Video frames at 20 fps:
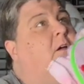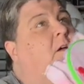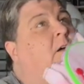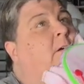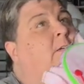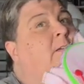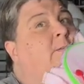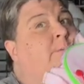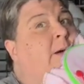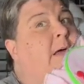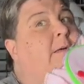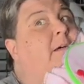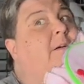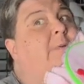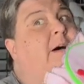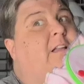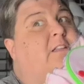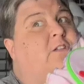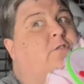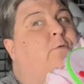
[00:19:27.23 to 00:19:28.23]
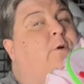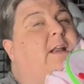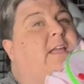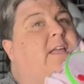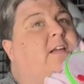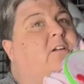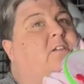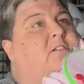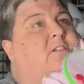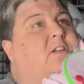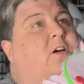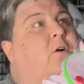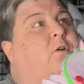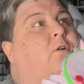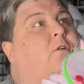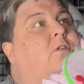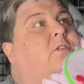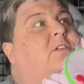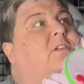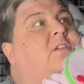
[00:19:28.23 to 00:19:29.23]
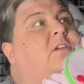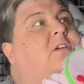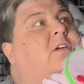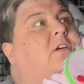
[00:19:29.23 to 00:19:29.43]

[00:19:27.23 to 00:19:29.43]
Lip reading: was probably about 20 years old.